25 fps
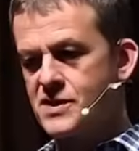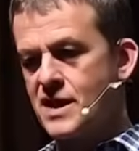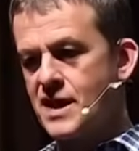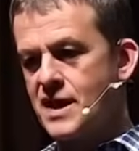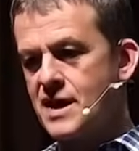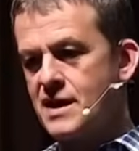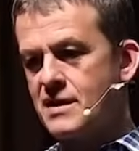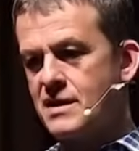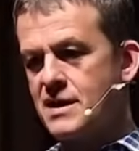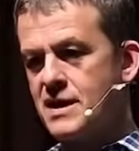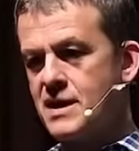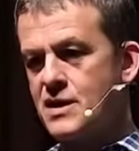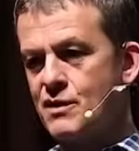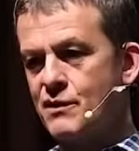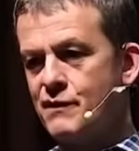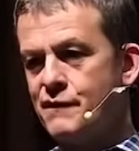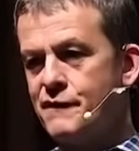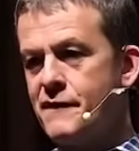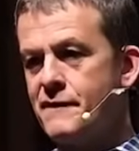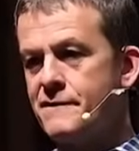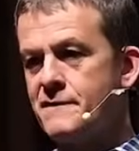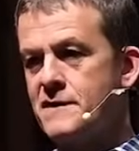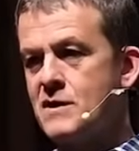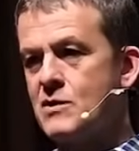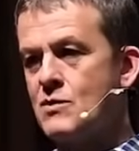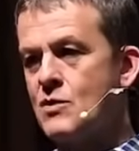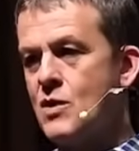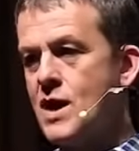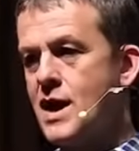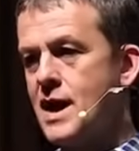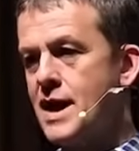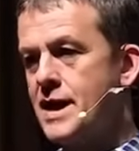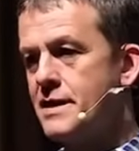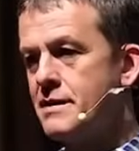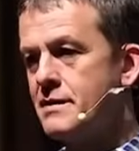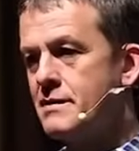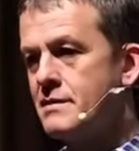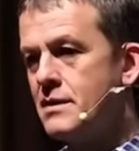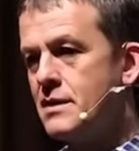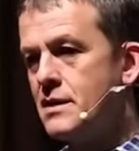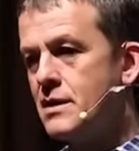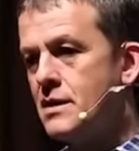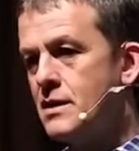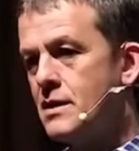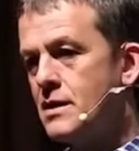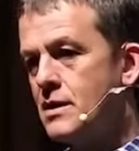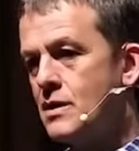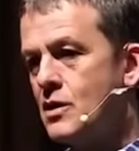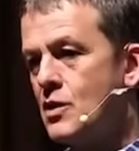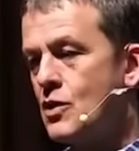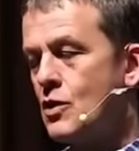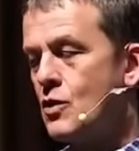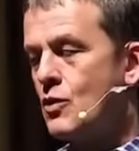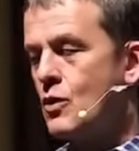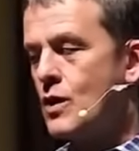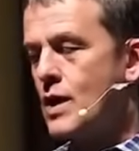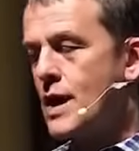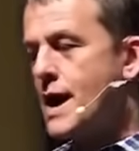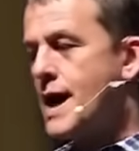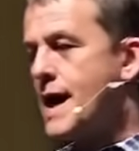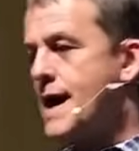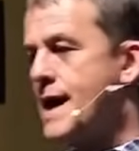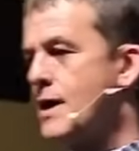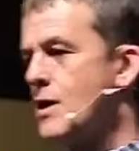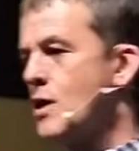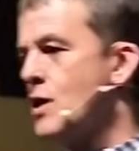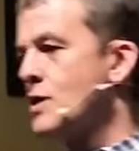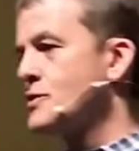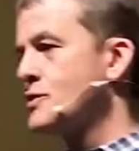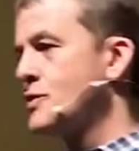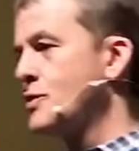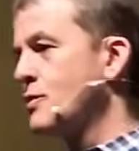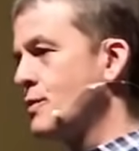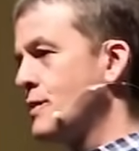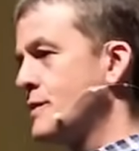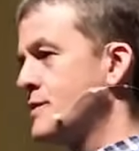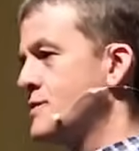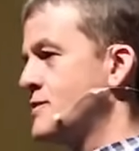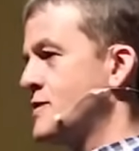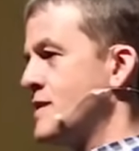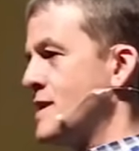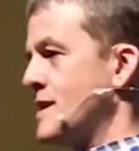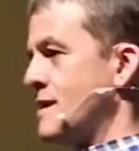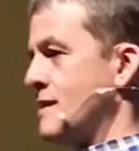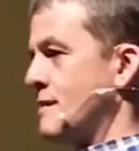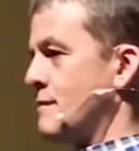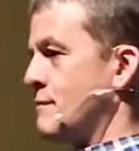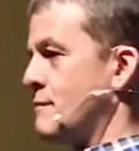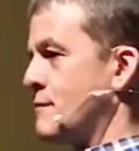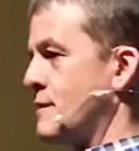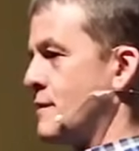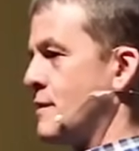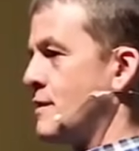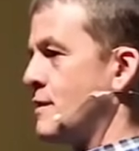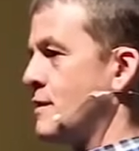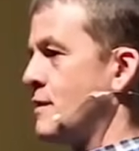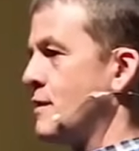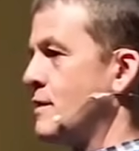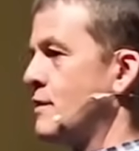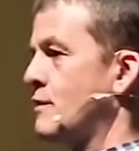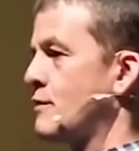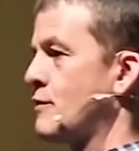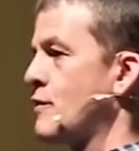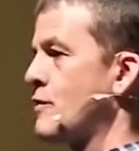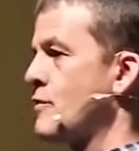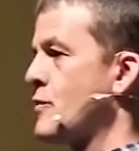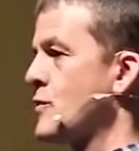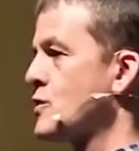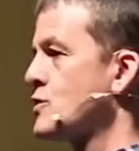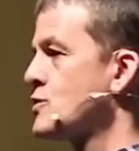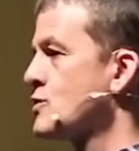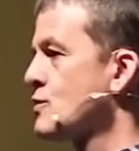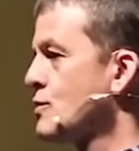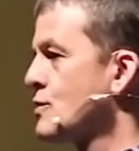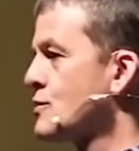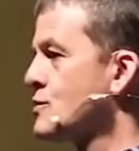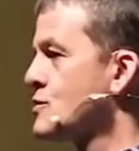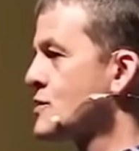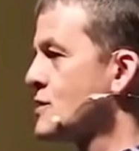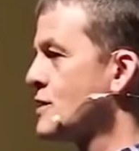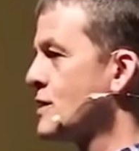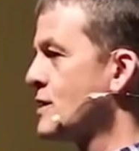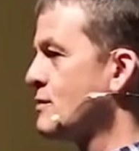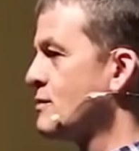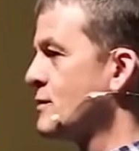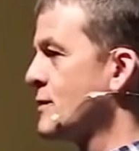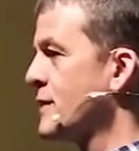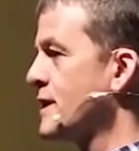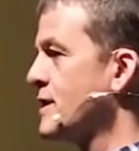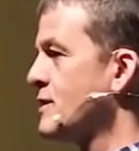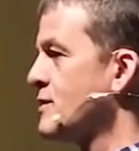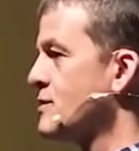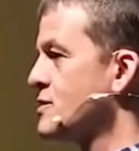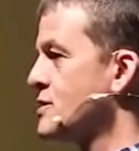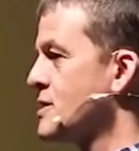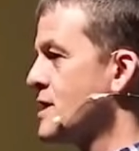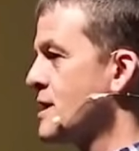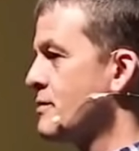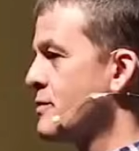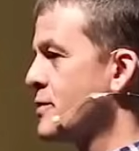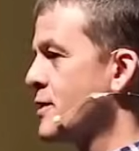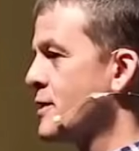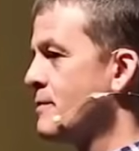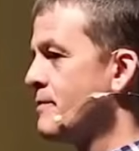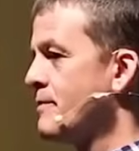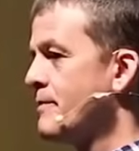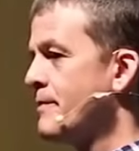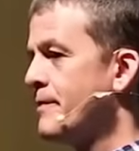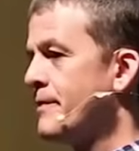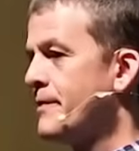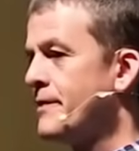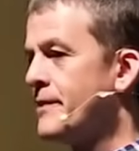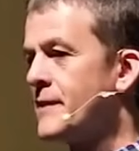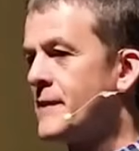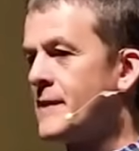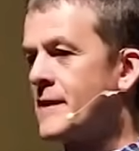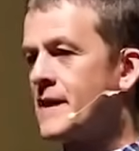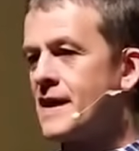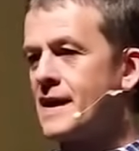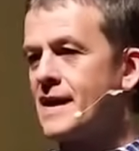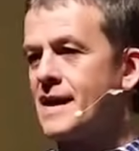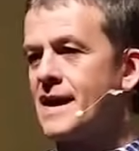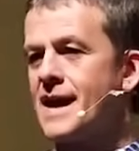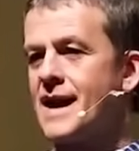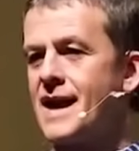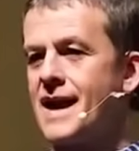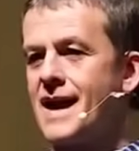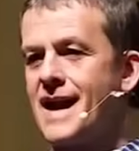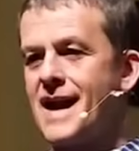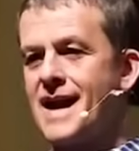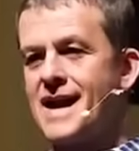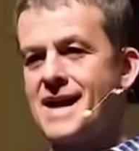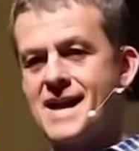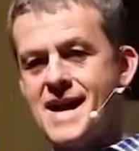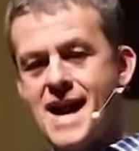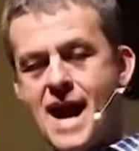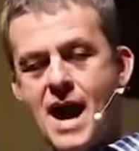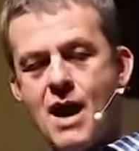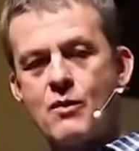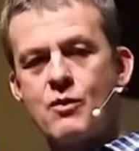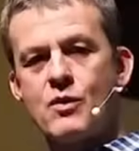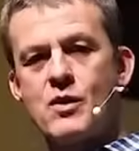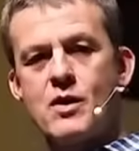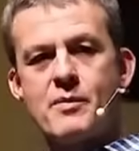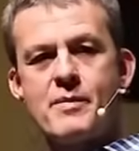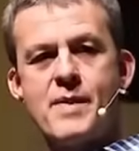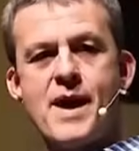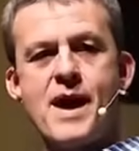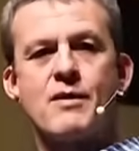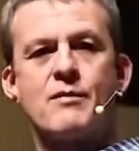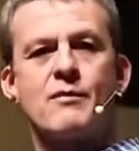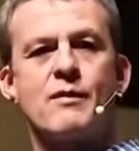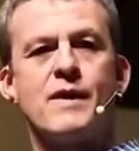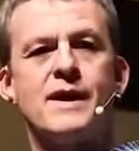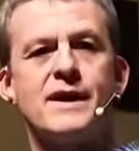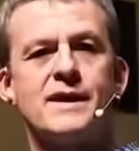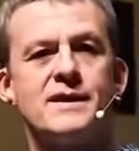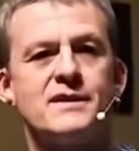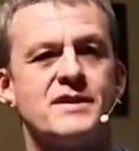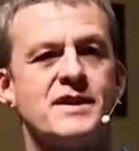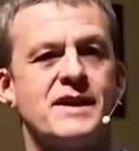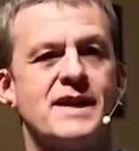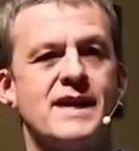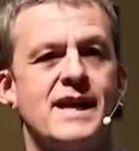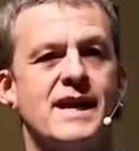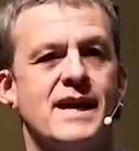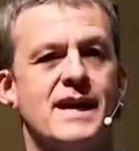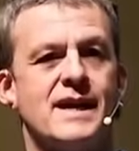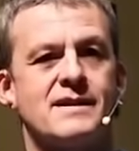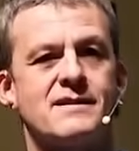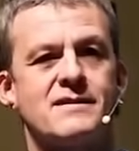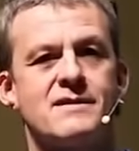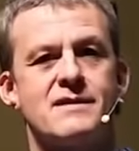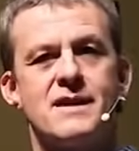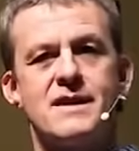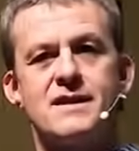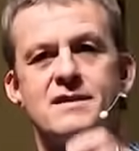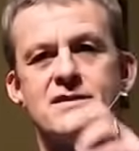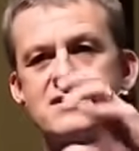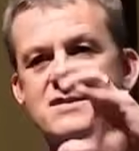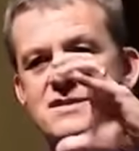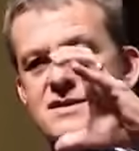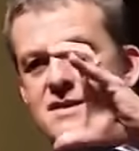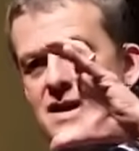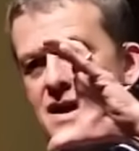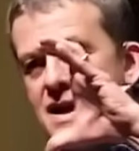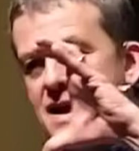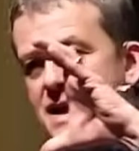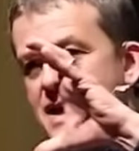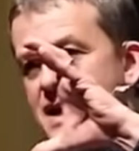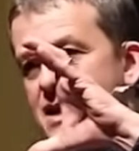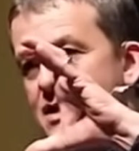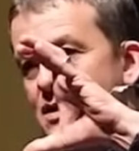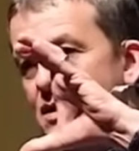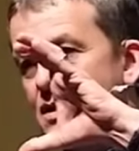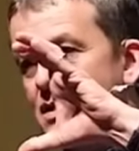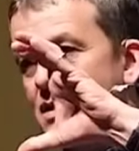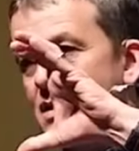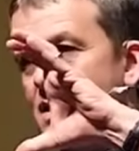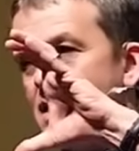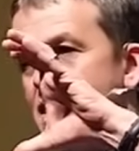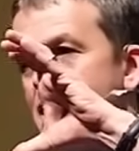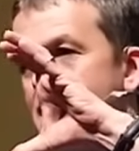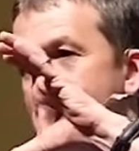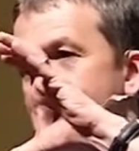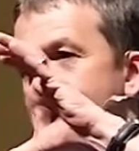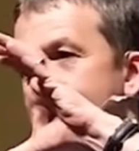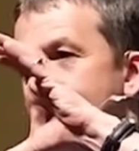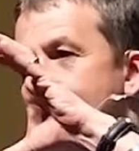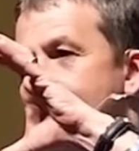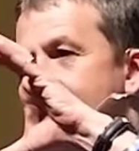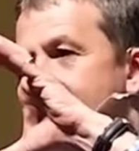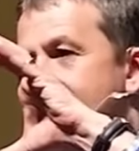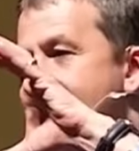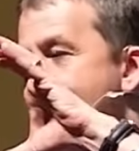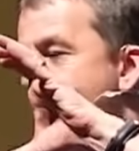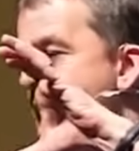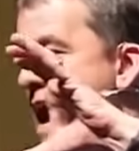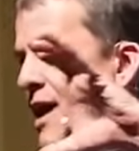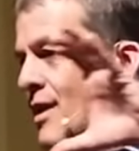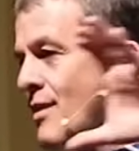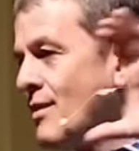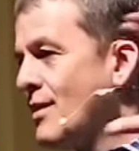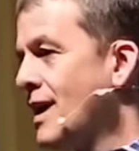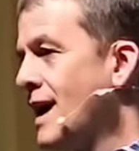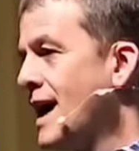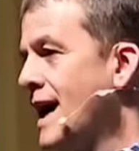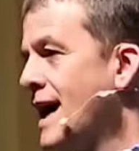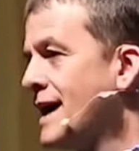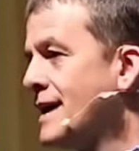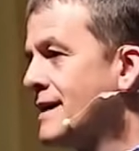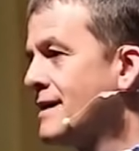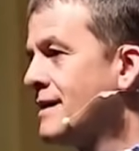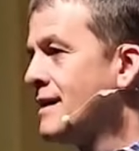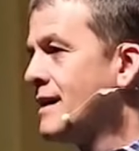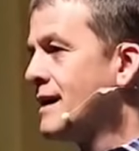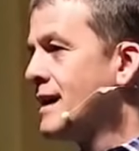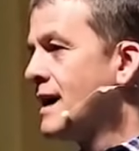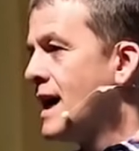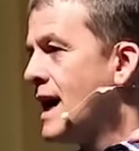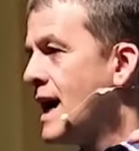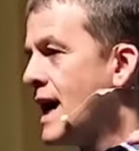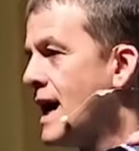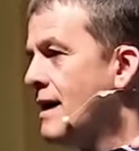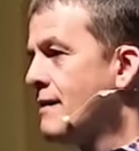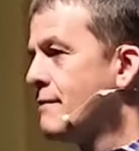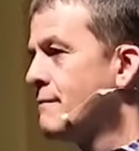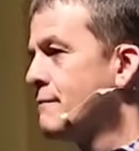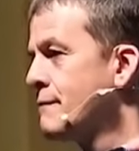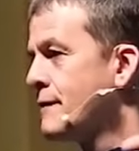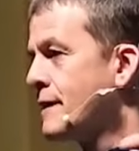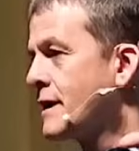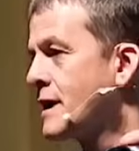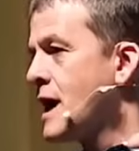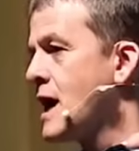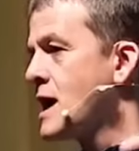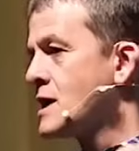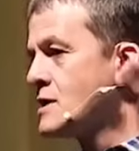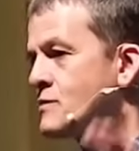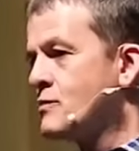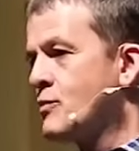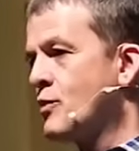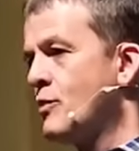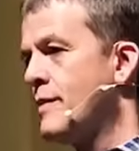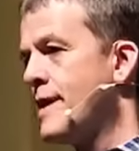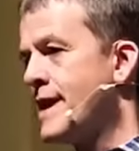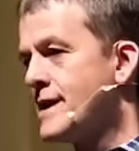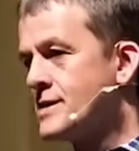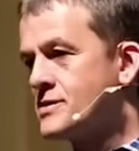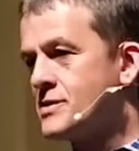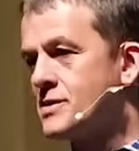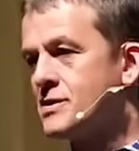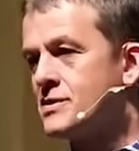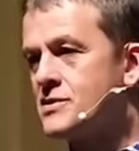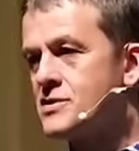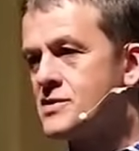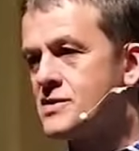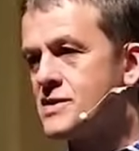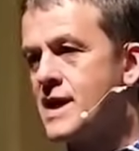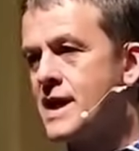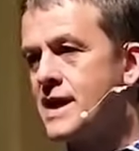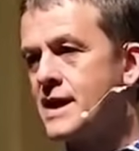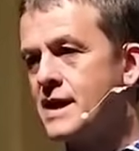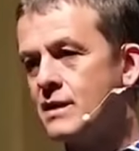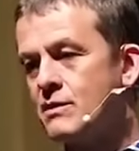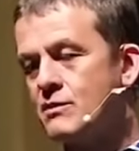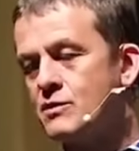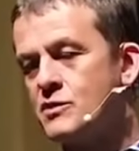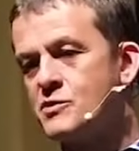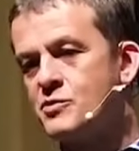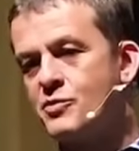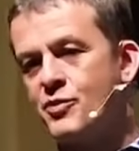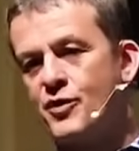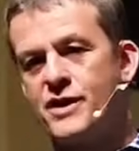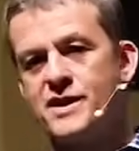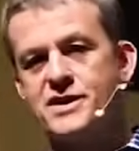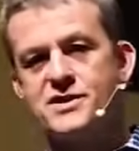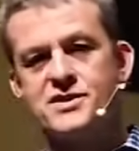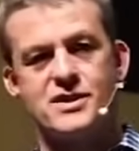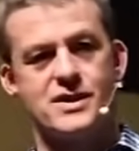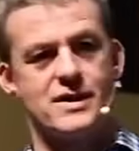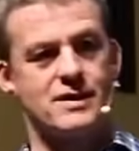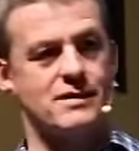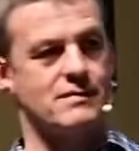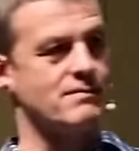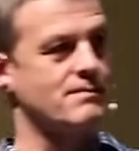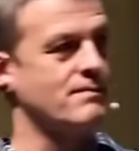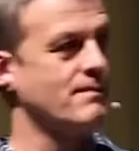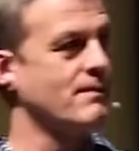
in the year 51, what I had also received from the Jerusalem leadership. And now we're about ready to get here an outline of the gospel message that he was preaching.